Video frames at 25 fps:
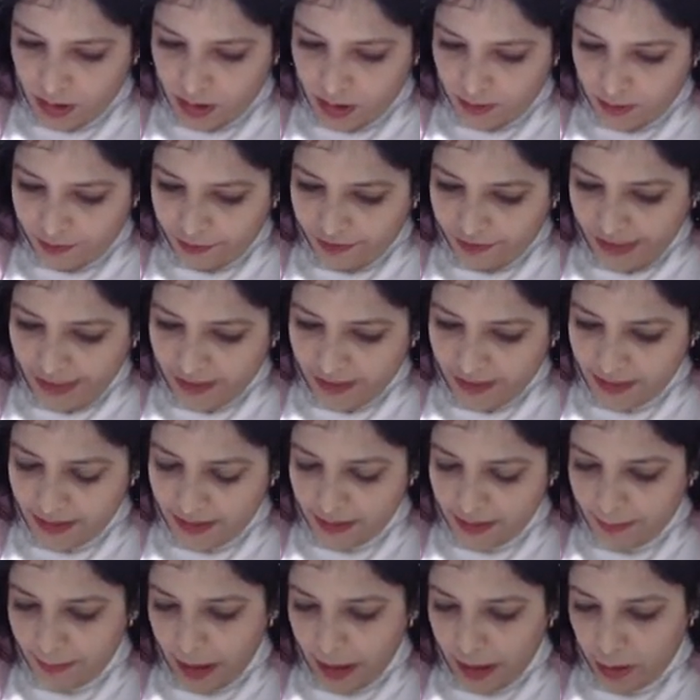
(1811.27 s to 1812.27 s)
Find the
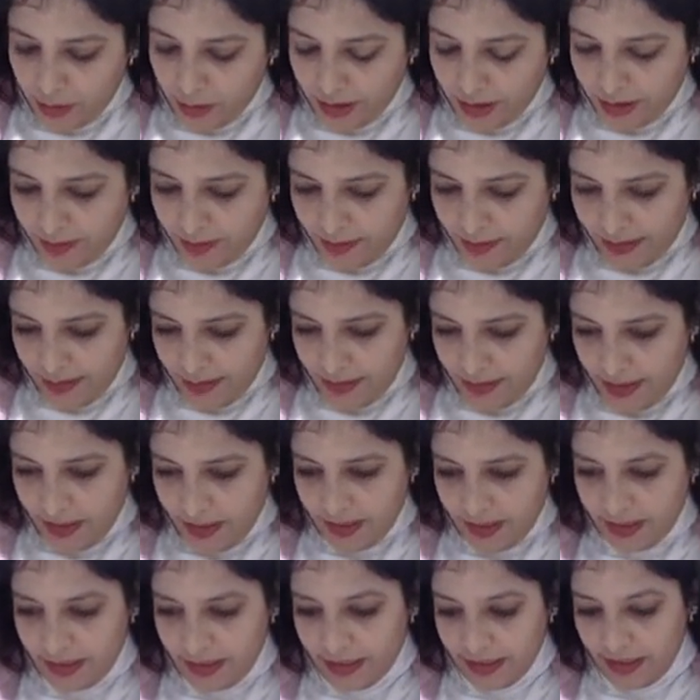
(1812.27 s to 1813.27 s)
compound interest
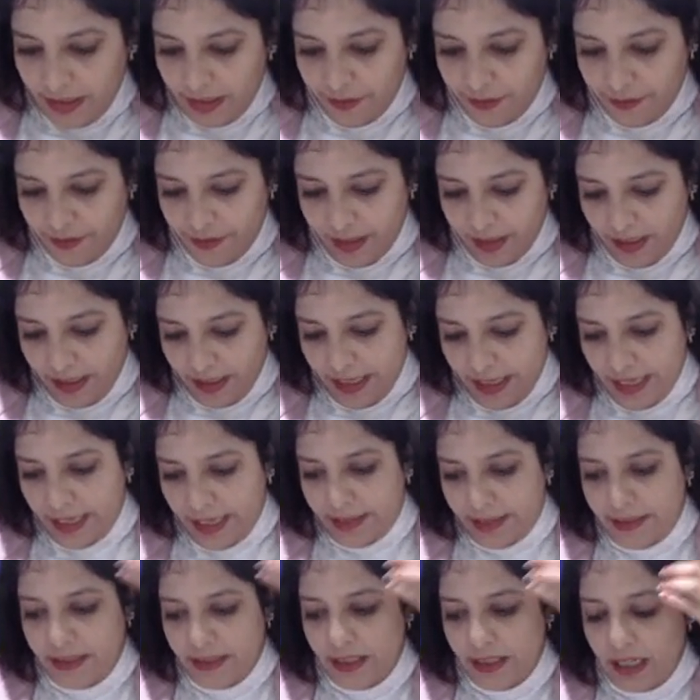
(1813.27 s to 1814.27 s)
if an
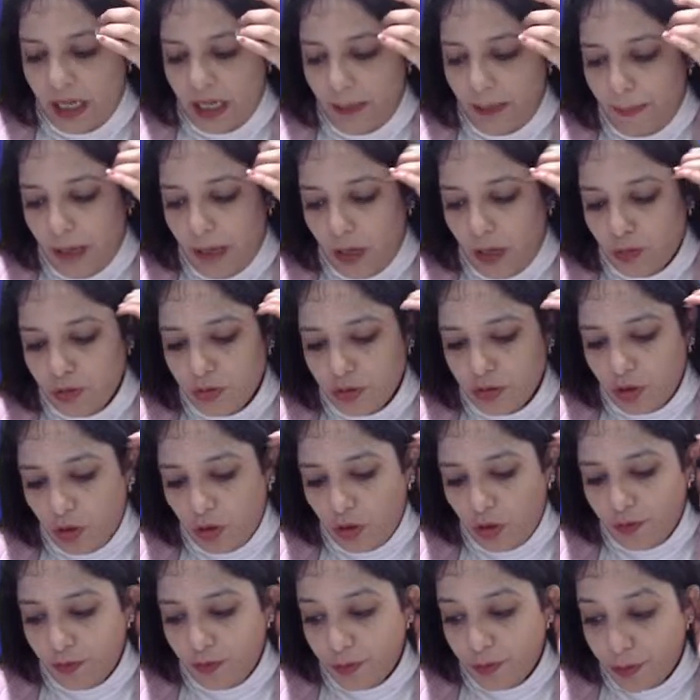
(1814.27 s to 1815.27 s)
amount
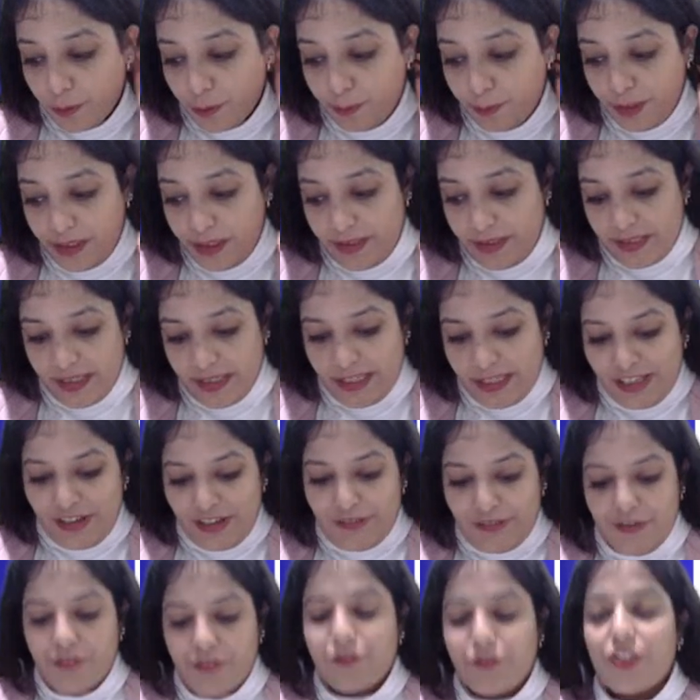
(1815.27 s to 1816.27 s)
of rupees
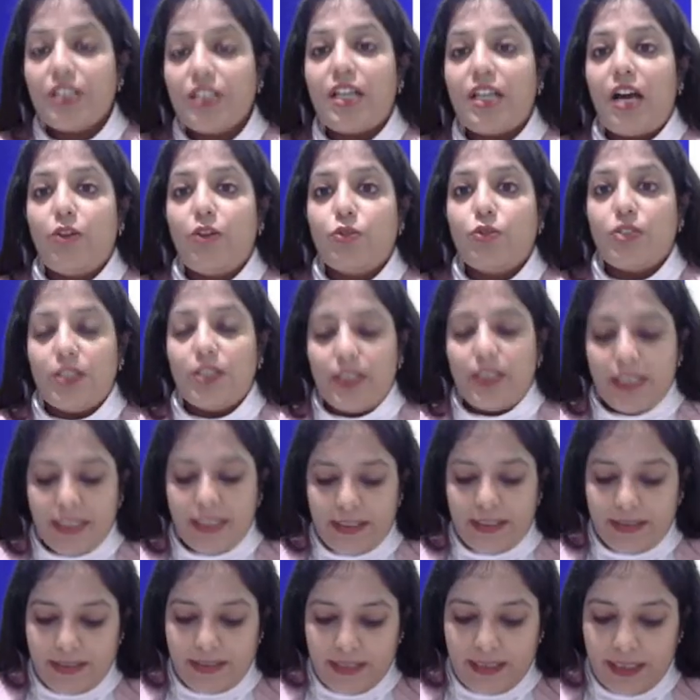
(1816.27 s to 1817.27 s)
50,000
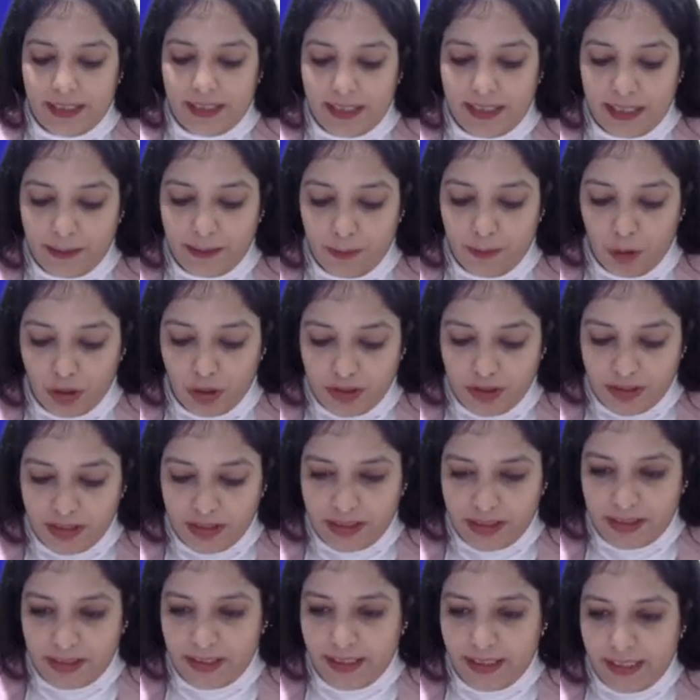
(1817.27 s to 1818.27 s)
is
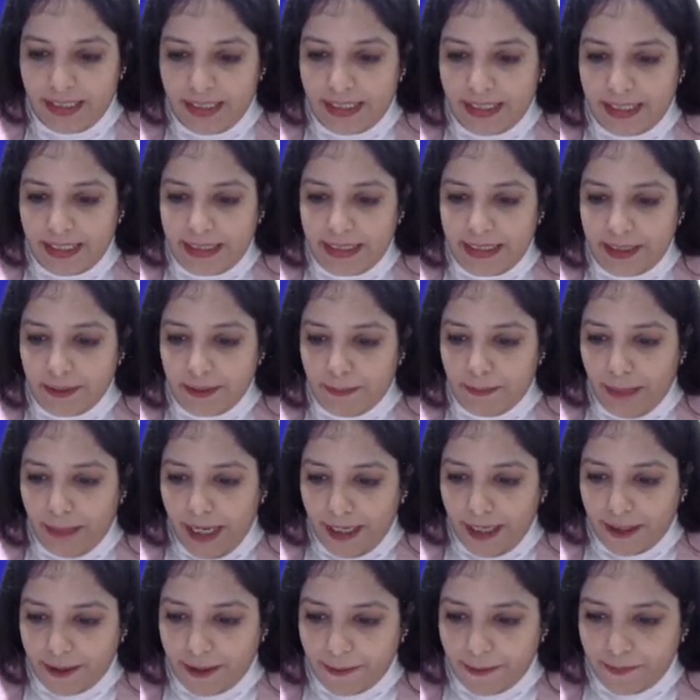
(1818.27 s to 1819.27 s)
deposited in a
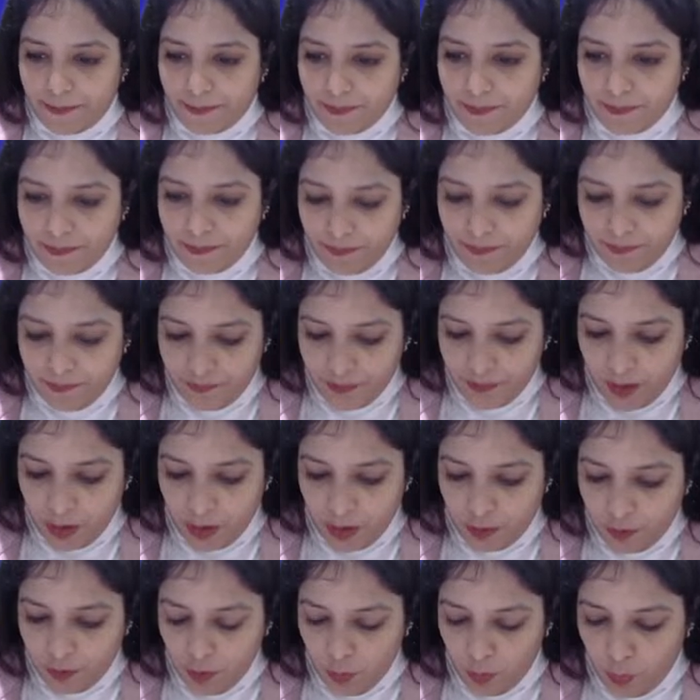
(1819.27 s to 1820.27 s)
bank
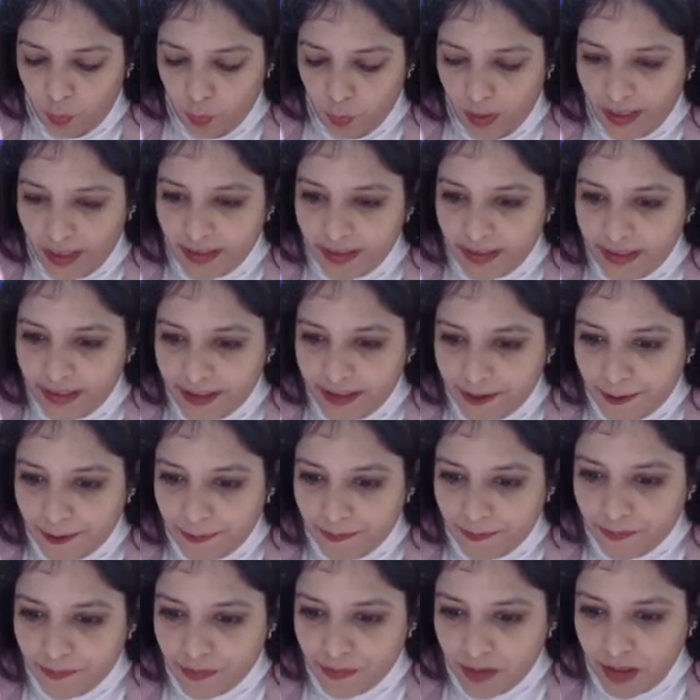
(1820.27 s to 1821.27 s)
for 1 year
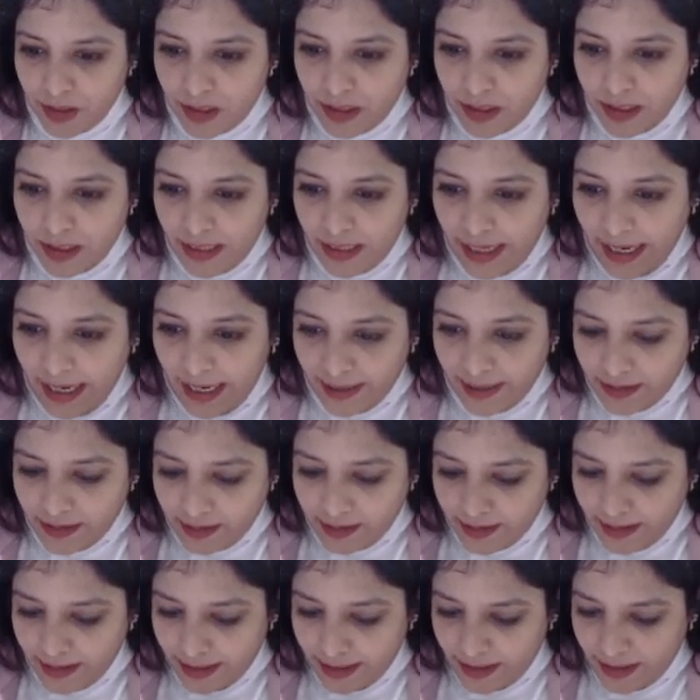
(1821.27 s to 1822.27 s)
at the
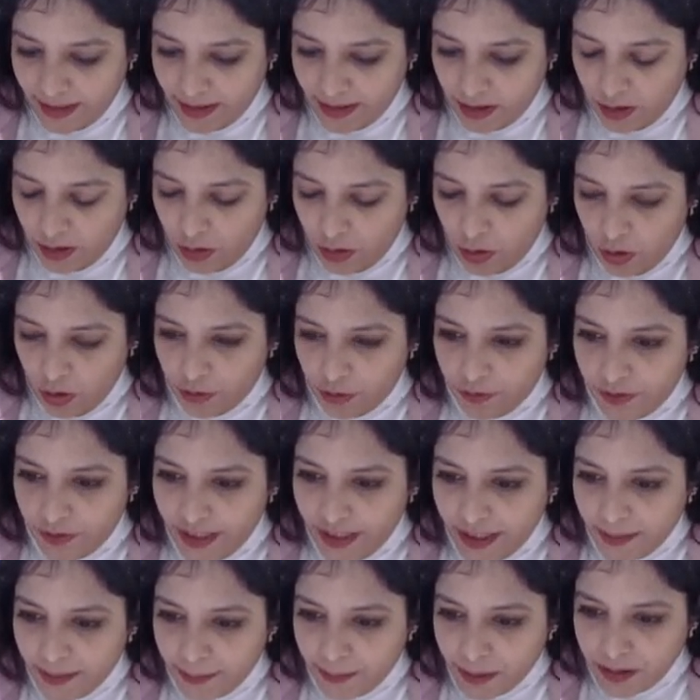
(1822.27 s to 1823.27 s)
rate of
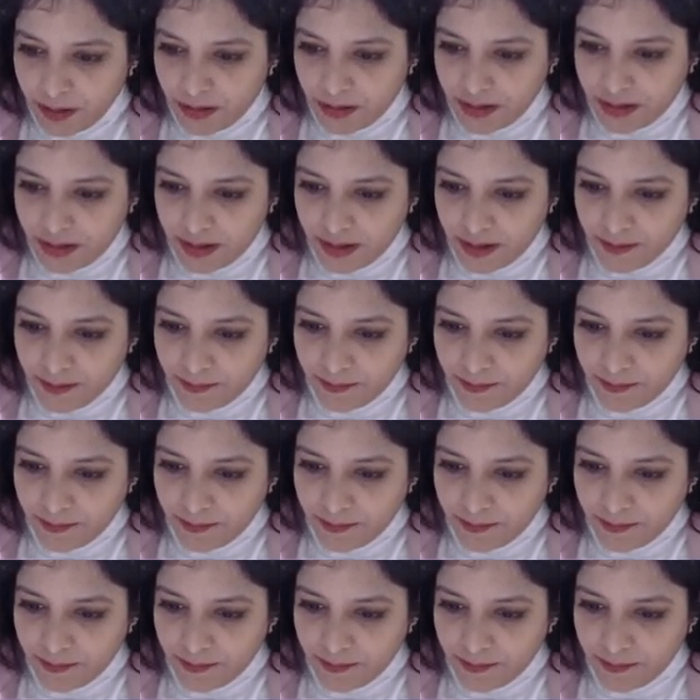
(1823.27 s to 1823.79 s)
8%